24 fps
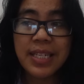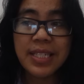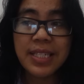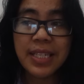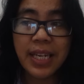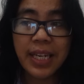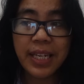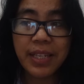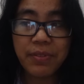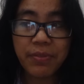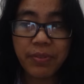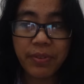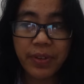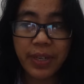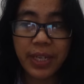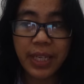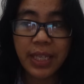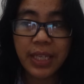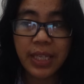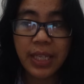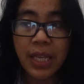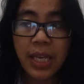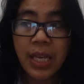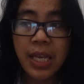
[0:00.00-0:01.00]

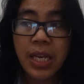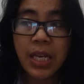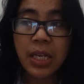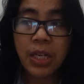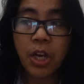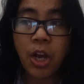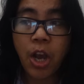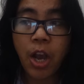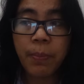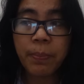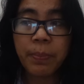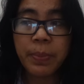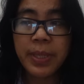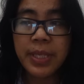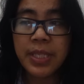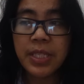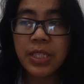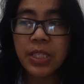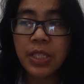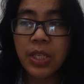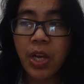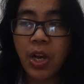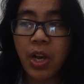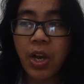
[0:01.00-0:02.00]
delivering
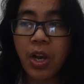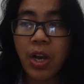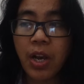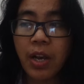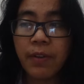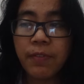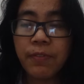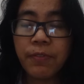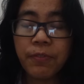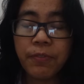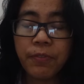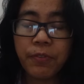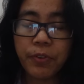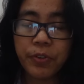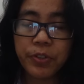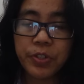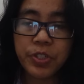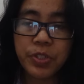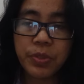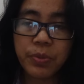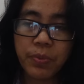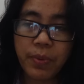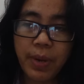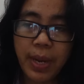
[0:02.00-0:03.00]
copies of
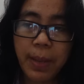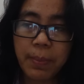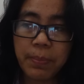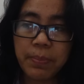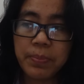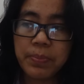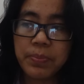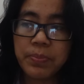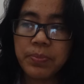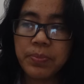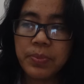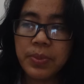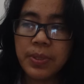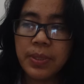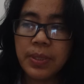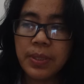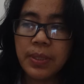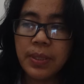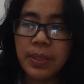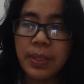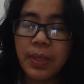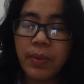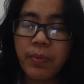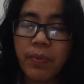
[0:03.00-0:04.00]
First
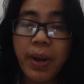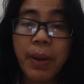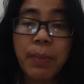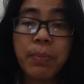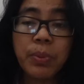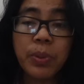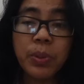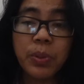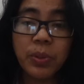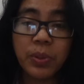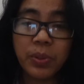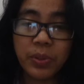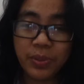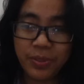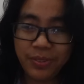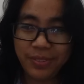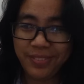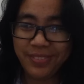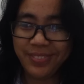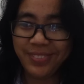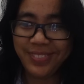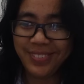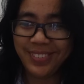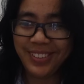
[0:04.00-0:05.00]
Rebel.
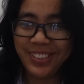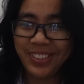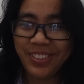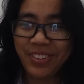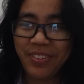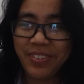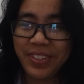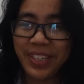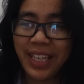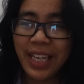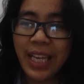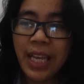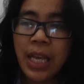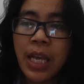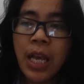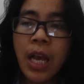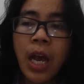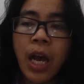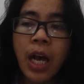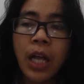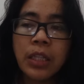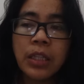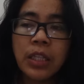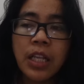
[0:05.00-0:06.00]
Sorry,
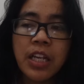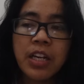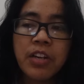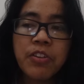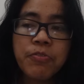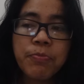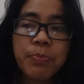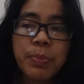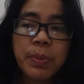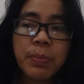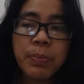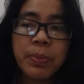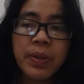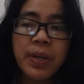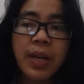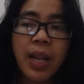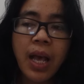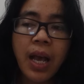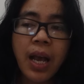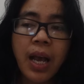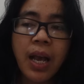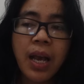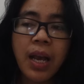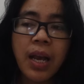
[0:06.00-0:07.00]
a lot of people
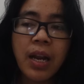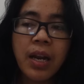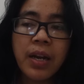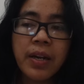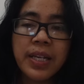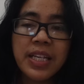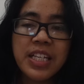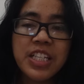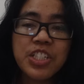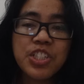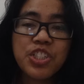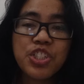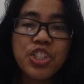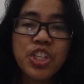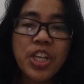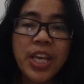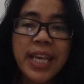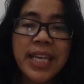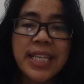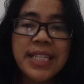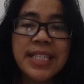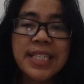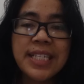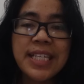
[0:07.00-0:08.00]
are
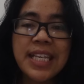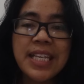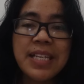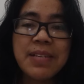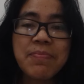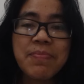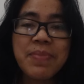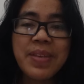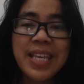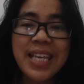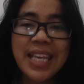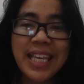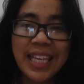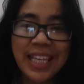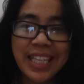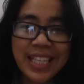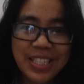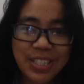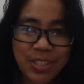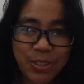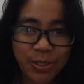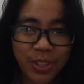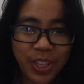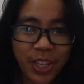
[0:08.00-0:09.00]
chasing me.
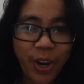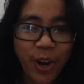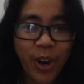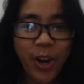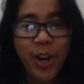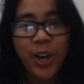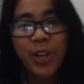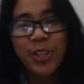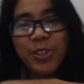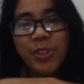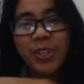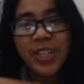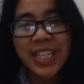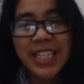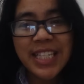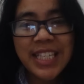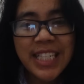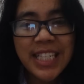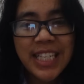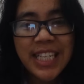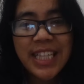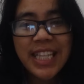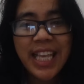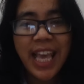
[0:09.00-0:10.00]
So you can
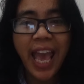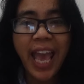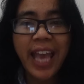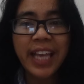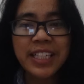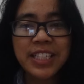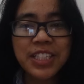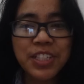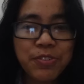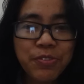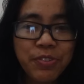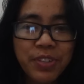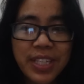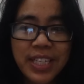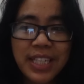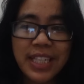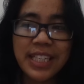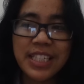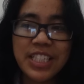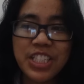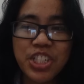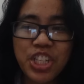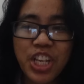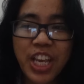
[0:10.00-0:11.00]
see the
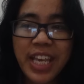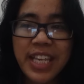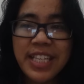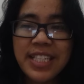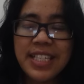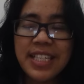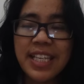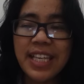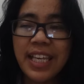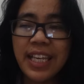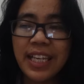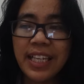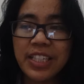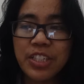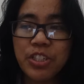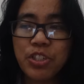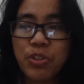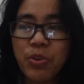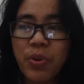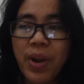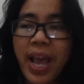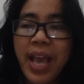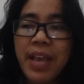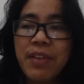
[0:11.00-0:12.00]
activity, chasing,
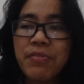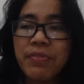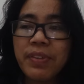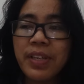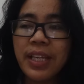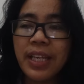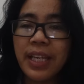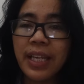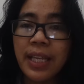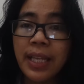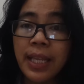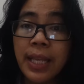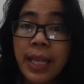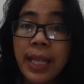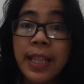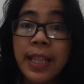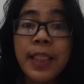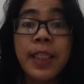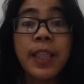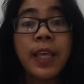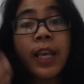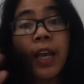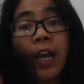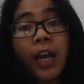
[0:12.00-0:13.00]
driving.
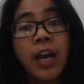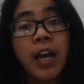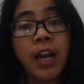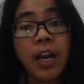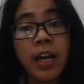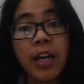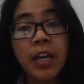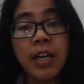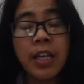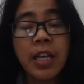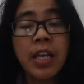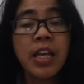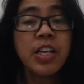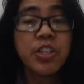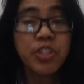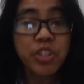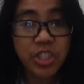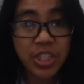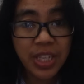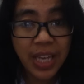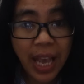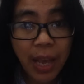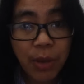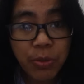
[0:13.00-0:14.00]
They are
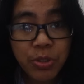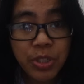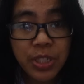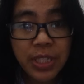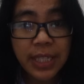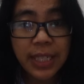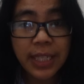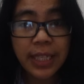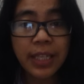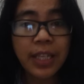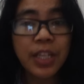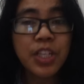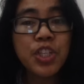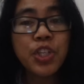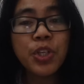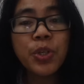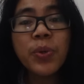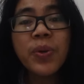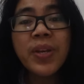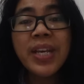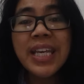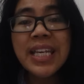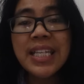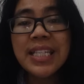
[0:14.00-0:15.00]
shouting.
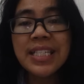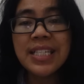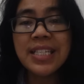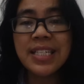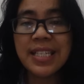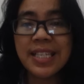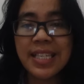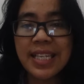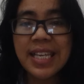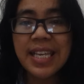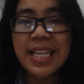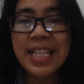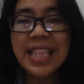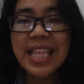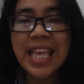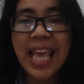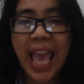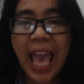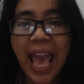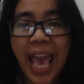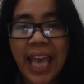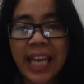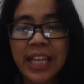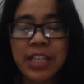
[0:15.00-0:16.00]
You can see the
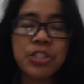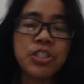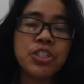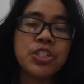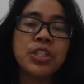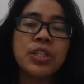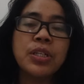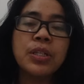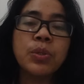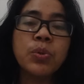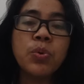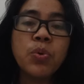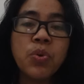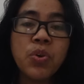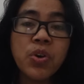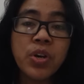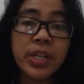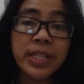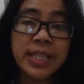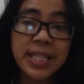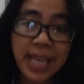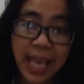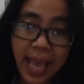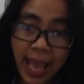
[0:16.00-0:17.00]
action
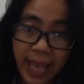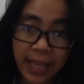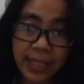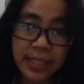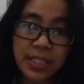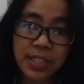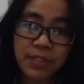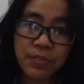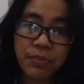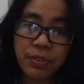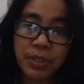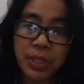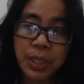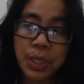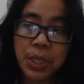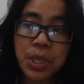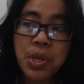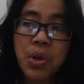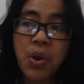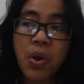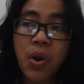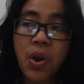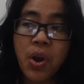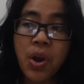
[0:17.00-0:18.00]
or the
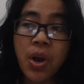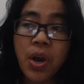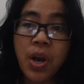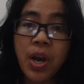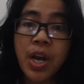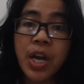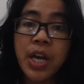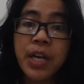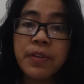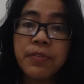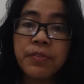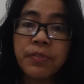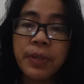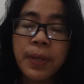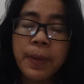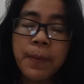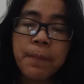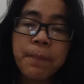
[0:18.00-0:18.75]
activity of